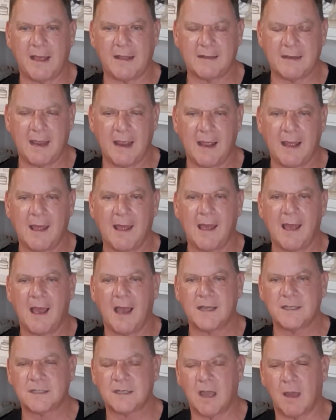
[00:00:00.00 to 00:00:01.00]
that day.
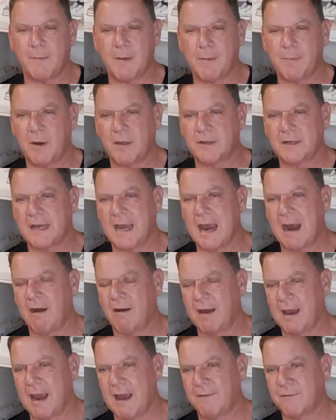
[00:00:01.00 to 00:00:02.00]
I saw my brother
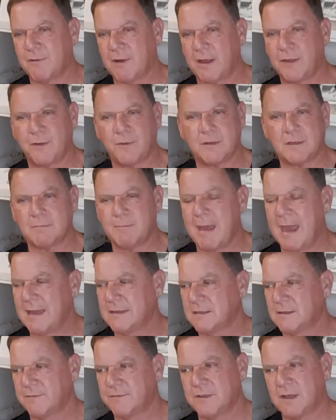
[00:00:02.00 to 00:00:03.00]
Gary after I threw this
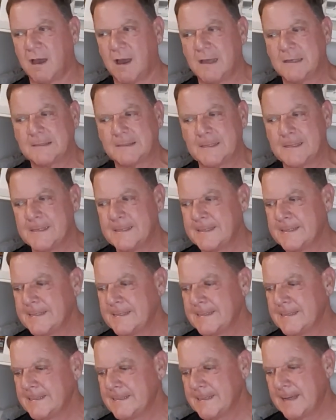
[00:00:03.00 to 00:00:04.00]
massive toss.
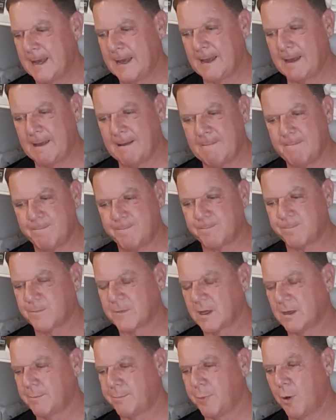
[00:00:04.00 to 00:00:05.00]
Um,
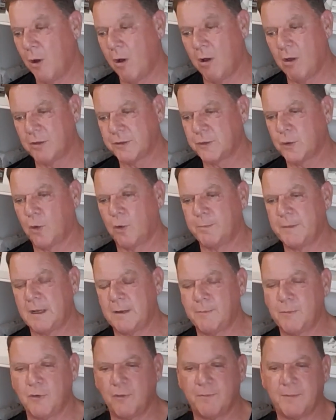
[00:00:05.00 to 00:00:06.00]
Paul told
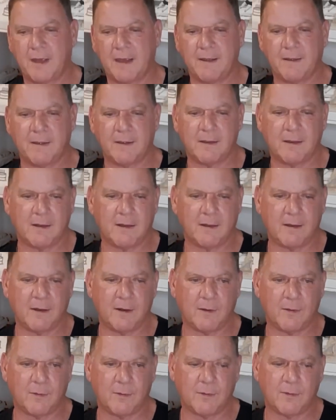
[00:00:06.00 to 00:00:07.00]
me to move my,
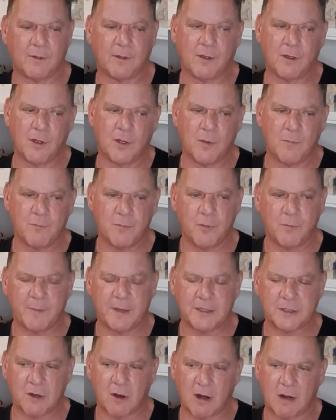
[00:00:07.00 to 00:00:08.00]
you know, move
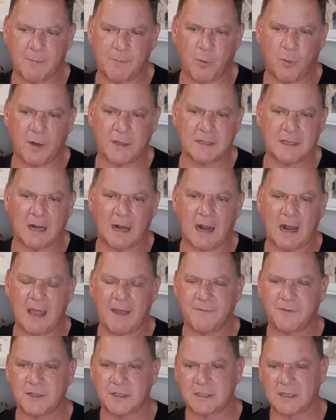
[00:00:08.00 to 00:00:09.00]
my starting point to the
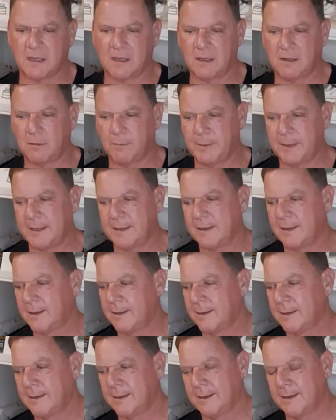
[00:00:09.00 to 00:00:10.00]
left just a little bit.
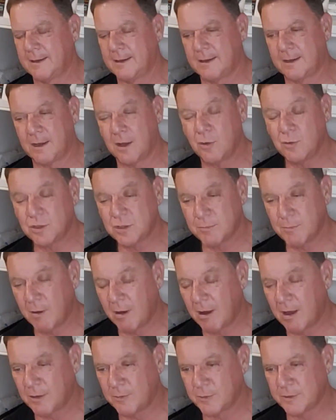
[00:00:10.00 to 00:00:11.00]
Uh, Coach
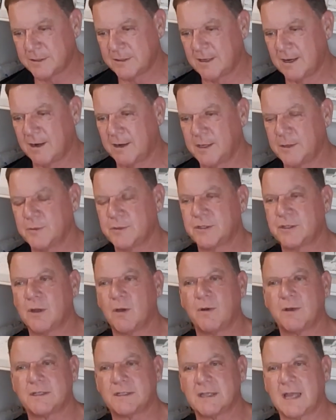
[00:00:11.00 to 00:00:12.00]
Mon was there, and he was
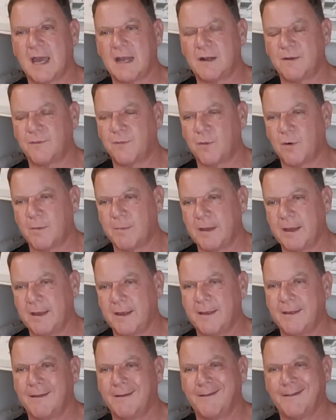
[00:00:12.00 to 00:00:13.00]
so excited for me.
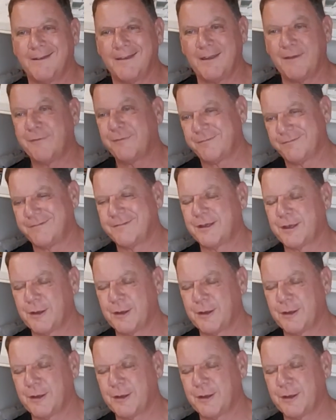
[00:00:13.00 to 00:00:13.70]
If,